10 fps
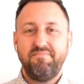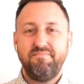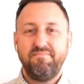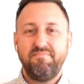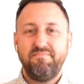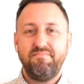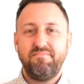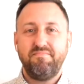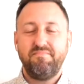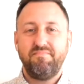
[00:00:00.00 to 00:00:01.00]

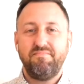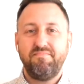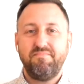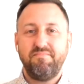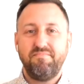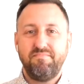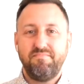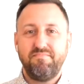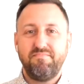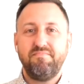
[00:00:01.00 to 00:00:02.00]

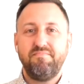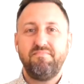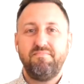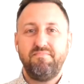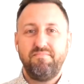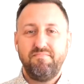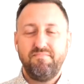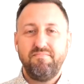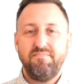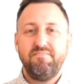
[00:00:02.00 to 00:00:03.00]

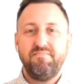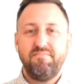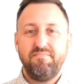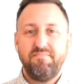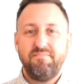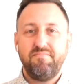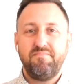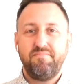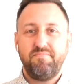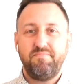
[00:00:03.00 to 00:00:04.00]

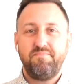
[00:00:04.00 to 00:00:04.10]
(silent)